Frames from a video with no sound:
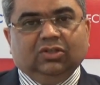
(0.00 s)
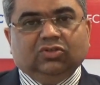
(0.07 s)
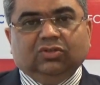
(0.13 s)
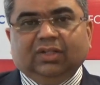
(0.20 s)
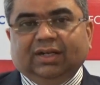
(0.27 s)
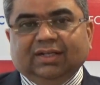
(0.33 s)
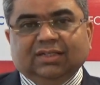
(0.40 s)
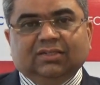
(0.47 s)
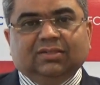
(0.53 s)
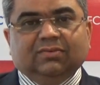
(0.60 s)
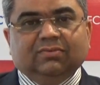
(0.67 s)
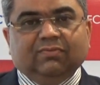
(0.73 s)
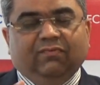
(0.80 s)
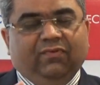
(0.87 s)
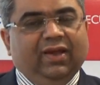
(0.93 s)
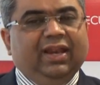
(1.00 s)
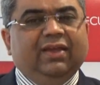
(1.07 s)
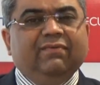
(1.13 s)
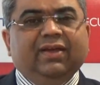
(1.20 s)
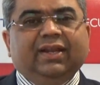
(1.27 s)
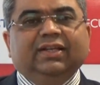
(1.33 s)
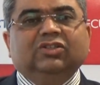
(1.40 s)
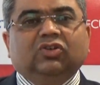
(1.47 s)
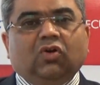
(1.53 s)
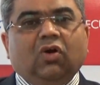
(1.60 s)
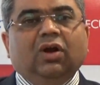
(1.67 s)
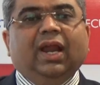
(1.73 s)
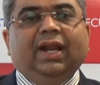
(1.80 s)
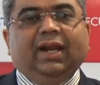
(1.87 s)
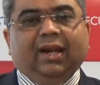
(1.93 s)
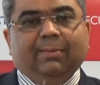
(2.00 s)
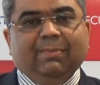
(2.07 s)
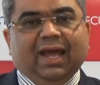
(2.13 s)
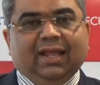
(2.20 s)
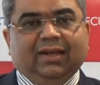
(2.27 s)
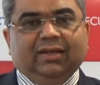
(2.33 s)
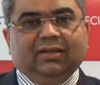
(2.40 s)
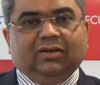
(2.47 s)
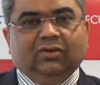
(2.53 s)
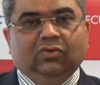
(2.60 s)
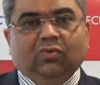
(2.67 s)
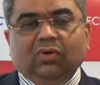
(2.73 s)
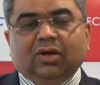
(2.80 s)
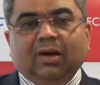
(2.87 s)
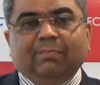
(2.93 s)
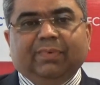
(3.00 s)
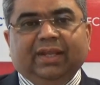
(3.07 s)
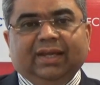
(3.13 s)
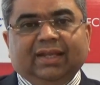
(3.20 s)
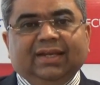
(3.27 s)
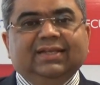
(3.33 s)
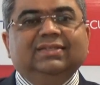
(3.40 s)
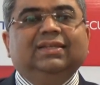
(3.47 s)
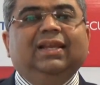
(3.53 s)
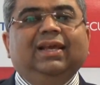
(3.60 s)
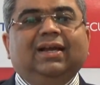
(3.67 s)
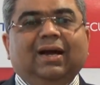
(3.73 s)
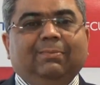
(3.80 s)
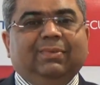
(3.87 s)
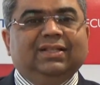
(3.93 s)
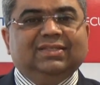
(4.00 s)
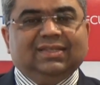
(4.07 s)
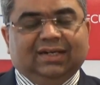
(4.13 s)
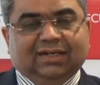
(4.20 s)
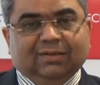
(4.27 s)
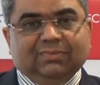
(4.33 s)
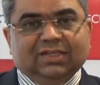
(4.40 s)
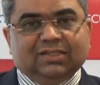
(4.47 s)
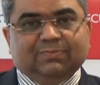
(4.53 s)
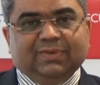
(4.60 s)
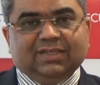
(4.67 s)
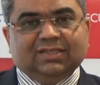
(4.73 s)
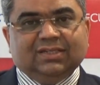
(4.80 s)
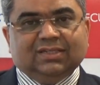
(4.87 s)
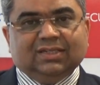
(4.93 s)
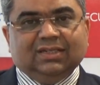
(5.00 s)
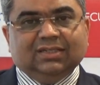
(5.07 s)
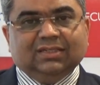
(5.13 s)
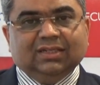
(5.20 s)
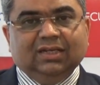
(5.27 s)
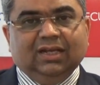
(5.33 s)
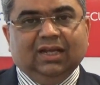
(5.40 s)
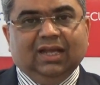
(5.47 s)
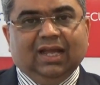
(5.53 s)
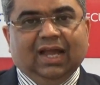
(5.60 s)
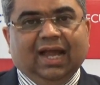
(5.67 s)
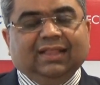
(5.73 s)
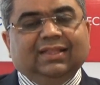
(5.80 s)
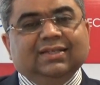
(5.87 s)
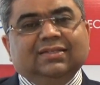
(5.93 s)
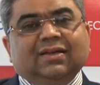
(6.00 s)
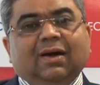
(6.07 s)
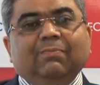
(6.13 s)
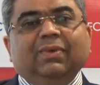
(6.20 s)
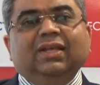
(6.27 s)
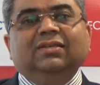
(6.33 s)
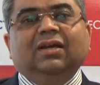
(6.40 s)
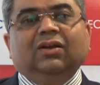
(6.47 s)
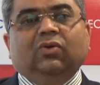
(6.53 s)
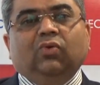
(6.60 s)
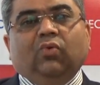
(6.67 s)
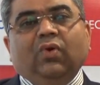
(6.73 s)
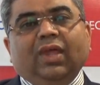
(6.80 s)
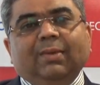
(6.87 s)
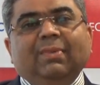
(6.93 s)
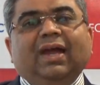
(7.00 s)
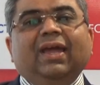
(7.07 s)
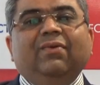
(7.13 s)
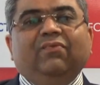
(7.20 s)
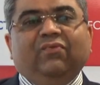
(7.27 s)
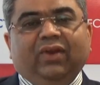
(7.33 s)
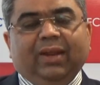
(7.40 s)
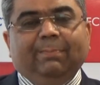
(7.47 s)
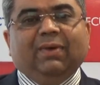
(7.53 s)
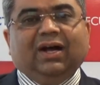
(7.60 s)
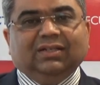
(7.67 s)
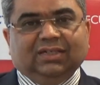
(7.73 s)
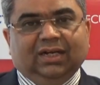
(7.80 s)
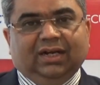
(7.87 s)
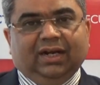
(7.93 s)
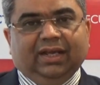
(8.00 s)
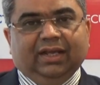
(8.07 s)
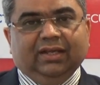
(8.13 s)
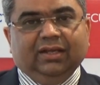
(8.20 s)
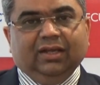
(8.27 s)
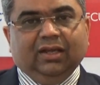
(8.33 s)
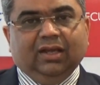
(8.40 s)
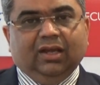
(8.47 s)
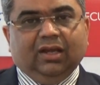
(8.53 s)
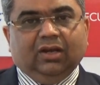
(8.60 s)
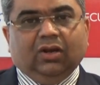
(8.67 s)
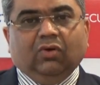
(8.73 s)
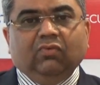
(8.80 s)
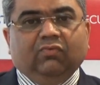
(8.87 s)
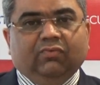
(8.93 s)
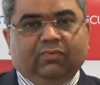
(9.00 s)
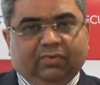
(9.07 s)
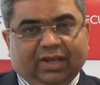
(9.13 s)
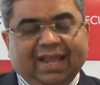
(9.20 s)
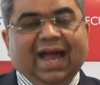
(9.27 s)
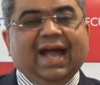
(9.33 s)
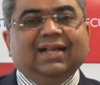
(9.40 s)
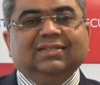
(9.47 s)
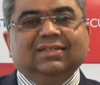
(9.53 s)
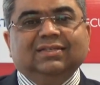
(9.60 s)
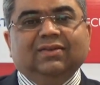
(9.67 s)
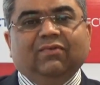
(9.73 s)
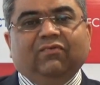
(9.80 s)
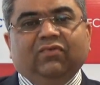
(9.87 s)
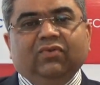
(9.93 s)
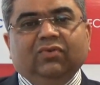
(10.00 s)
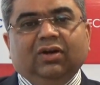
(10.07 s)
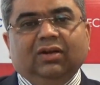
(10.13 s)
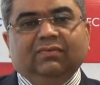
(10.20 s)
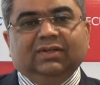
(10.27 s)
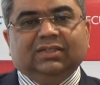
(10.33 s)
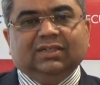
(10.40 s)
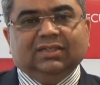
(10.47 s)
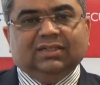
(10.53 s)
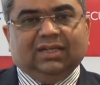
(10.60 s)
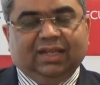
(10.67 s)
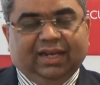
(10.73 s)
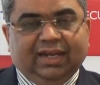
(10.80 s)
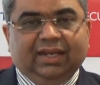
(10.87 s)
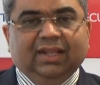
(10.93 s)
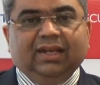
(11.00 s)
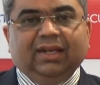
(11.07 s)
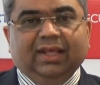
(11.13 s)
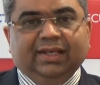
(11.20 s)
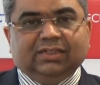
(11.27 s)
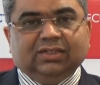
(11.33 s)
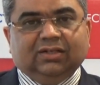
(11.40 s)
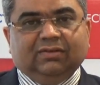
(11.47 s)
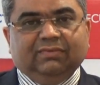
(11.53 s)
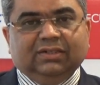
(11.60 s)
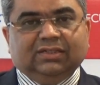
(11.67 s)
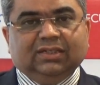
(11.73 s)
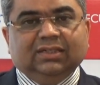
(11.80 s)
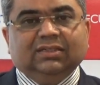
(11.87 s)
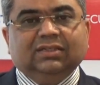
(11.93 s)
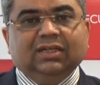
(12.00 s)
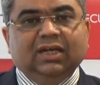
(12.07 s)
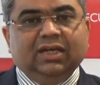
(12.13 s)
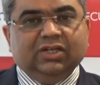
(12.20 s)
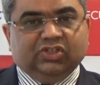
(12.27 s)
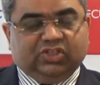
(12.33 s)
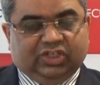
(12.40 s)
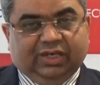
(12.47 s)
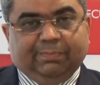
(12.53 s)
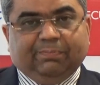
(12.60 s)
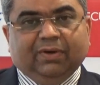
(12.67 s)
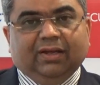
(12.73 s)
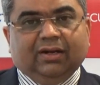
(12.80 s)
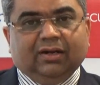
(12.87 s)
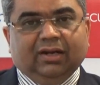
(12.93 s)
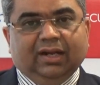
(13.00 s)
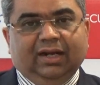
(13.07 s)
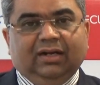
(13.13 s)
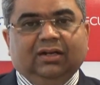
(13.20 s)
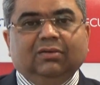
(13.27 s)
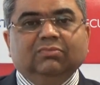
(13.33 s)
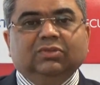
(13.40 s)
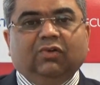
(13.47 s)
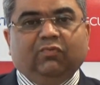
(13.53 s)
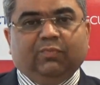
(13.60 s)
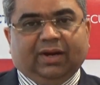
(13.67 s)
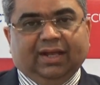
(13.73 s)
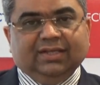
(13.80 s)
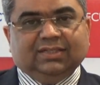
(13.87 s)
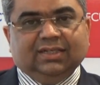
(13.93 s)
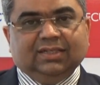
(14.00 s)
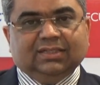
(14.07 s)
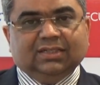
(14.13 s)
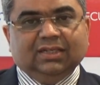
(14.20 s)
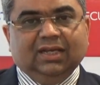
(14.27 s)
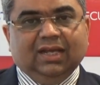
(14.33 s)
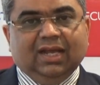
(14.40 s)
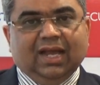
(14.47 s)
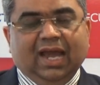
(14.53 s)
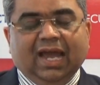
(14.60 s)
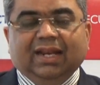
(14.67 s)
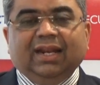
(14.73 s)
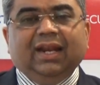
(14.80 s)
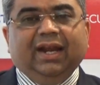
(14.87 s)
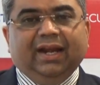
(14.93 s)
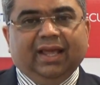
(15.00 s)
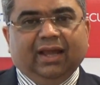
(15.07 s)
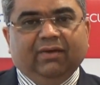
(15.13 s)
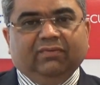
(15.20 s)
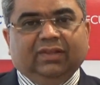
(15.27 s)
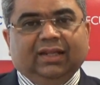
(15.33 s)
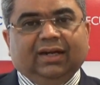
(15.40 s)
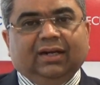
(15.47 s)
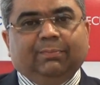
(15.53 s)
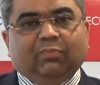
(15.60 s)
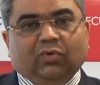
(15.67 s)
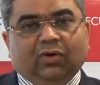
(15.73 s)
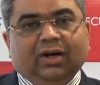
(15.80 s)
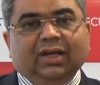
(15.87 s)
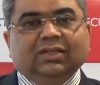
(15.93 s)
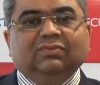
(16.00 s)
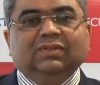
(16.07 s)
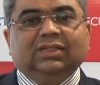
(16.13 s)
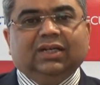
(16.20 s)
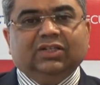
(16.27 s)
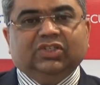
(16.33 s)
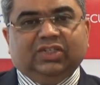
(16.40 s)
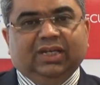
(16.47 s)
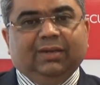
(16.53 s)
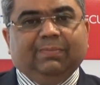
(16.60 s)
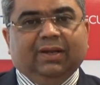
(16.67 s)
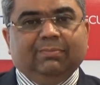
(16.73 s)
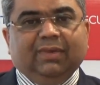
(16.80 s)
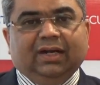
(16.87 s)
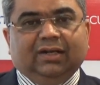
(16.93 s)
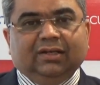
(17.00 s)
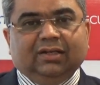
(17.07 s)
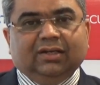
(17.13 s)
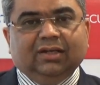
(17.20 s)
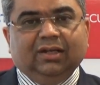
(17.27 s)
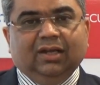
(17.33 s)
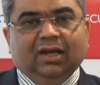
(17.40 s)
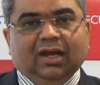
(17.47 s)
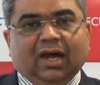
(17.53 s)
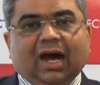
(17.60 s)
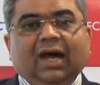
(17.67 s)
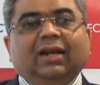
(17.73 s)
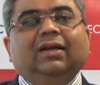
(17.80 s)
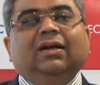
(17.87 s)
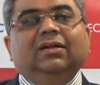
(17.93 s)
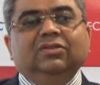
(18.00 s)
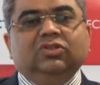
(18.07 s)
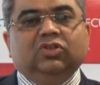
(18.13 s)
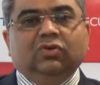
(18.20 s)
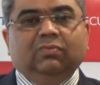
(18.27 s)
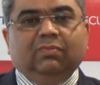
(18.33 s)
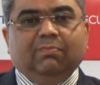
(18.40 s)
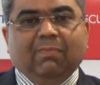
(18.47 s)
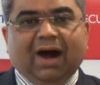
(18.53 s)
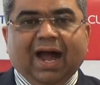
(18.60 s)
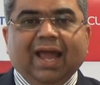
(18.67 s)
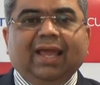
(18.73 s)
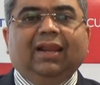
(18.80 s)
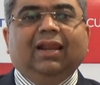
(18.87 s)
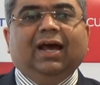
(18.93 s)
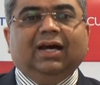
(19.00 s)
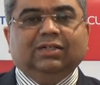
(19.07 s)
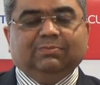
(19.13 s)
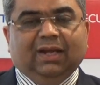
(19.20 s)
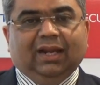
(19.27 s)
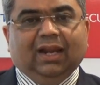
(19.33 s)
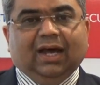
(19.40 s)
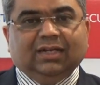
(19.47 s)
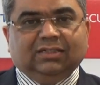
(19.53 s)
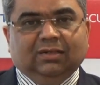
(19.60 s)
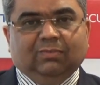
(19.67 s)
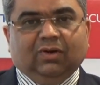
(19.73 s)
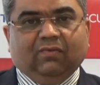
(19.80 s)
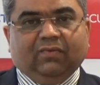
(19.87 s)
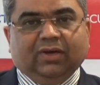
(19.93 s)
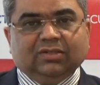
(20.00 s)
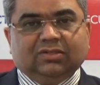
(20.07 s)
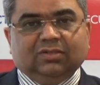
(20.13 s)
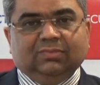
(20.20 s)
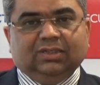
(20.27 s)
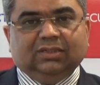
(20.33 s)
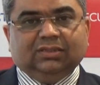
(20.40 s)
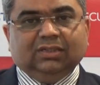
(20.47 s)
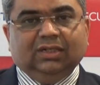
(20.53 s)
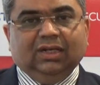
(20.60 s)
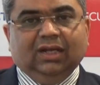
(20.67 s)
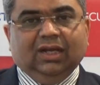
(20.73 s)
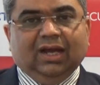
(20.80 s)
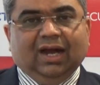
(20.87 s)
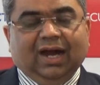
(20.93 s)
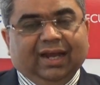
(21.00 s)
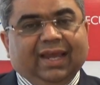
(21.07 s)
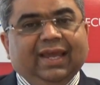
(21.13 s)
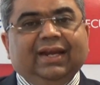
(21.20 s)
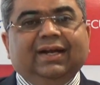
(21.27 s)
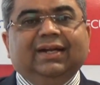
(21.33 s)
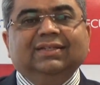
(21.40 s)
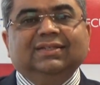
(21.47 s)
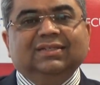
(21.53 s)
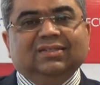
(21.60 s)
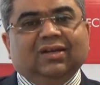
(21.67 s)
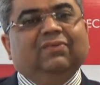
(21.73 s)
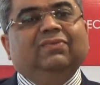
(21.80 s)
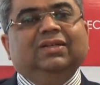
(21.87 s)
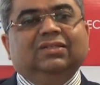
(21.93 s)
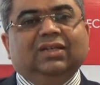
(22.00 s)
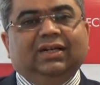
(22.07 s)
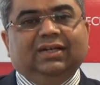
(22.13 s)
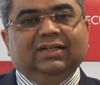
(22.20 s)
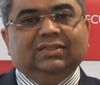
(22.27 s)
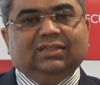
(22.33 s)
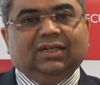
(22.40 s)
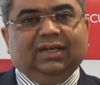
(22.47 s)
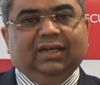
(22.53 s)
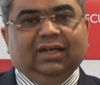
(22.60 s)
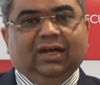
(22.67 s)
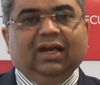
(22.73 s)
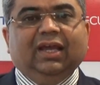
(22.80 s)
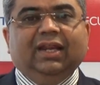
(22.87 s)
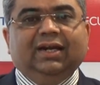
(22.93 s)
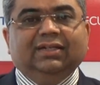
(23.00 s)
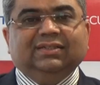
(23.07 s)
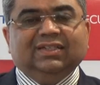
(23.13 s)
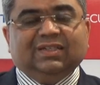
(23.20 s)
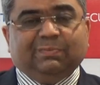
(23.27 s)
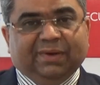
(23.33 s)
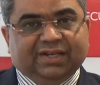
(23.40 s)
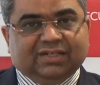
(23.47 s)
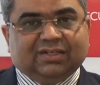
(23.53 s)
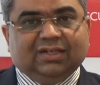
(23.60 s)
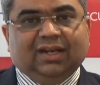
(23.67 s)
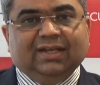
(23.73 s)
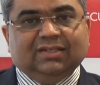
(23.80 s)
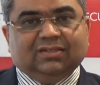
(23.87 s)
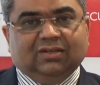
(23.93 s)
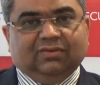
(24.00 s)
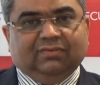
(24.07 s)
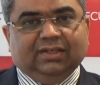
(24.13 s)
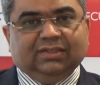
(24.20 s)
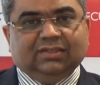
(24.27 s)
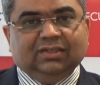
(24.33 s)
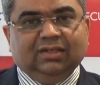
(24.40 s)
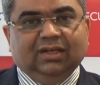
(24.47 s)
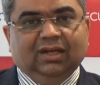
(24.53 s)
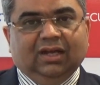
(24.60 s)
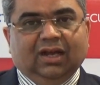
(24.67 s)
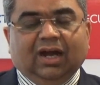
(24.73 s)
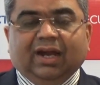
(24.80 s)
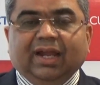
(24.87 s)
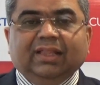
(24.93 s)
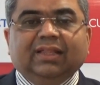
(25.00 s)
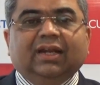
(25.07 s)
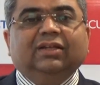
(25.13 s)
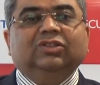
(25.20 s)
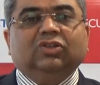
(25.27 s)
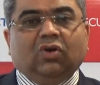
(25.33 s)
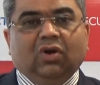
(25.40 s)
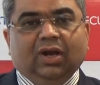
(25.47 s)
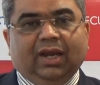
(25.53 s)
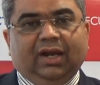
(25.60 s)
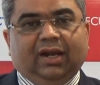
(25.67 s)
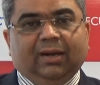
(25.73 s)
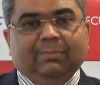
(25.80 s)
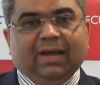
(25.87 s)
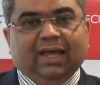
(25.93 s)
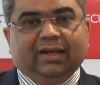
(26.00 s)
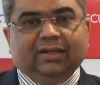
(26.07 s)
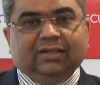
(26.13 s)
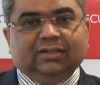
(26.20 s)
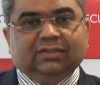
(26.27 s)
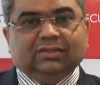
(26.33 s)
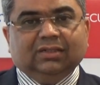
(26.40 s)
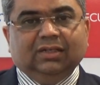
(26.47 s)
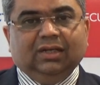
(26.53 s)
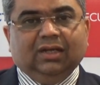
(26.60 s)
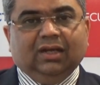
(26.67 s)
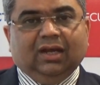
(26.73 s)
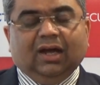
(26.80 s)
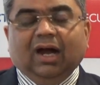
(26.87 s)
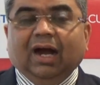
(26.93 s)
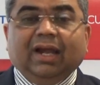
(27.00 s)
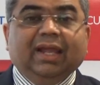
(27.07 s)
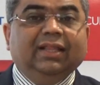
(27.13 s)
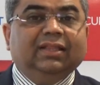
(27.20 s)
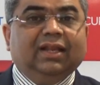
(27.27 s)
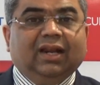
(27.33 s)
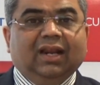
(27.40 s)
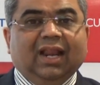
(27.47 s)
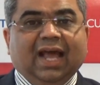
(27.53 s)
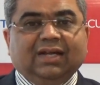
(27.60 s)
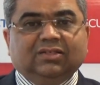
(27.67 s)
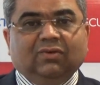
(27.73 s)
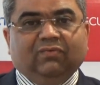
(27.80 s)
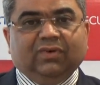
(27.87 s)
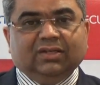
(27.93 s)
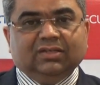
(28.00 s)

So there is very strong entry barrier. No company can easily come and set up these businesses, and these companies are growing by every passing day. Now gas is a fuel which is green in nature, which is cheaper in terms of prices, and in India, if there are products which are cheap and better, are consumed by and large by large number of customers. Again, it is a service industry. Again, it is a specialized service. Again, there are strong entry barriers. Again, there are lakhs of